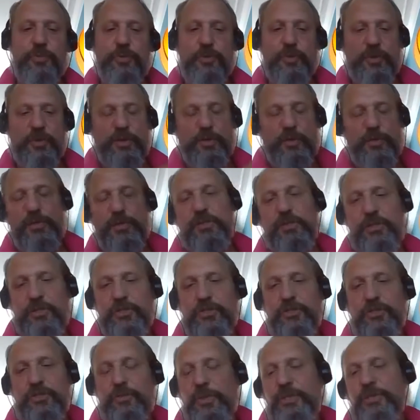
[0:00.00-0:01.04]

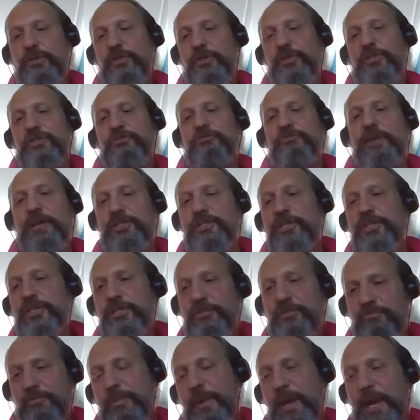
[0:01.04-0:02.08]
We do the stretching to
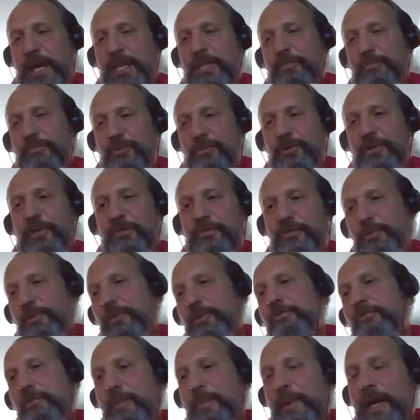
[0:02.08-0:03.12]
prepare the body for
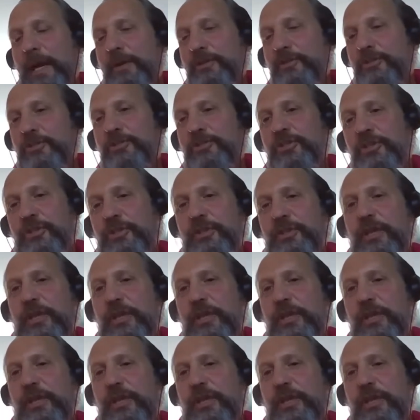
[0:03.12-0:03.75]
what we're about to do.